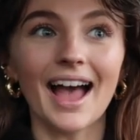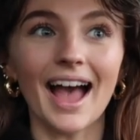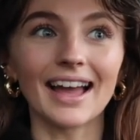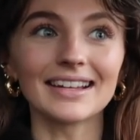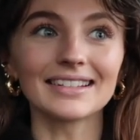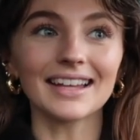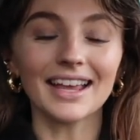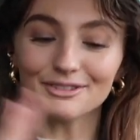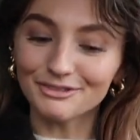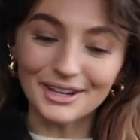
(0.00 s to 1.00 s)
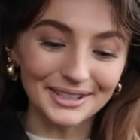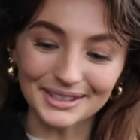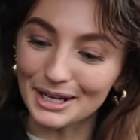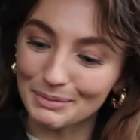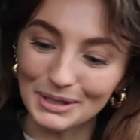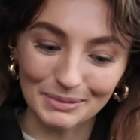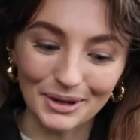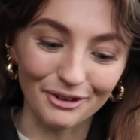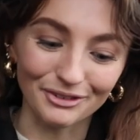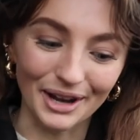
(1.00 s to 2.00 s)
And it's really starting to piss me
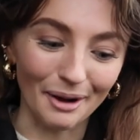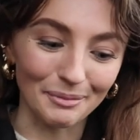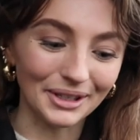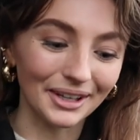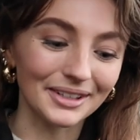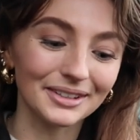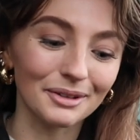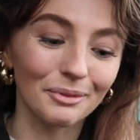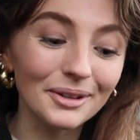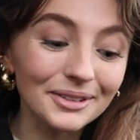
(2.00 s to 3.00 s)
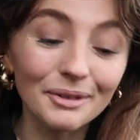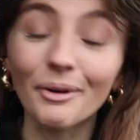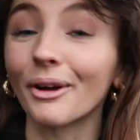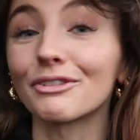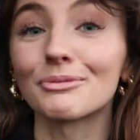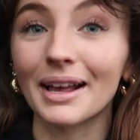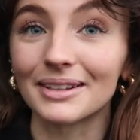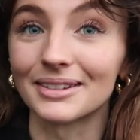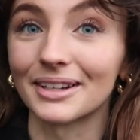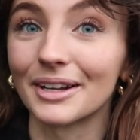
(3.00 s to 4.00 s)
off now because the ones I want are from
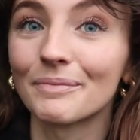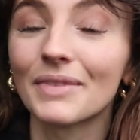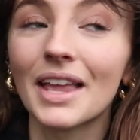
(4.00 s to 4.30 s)
Asda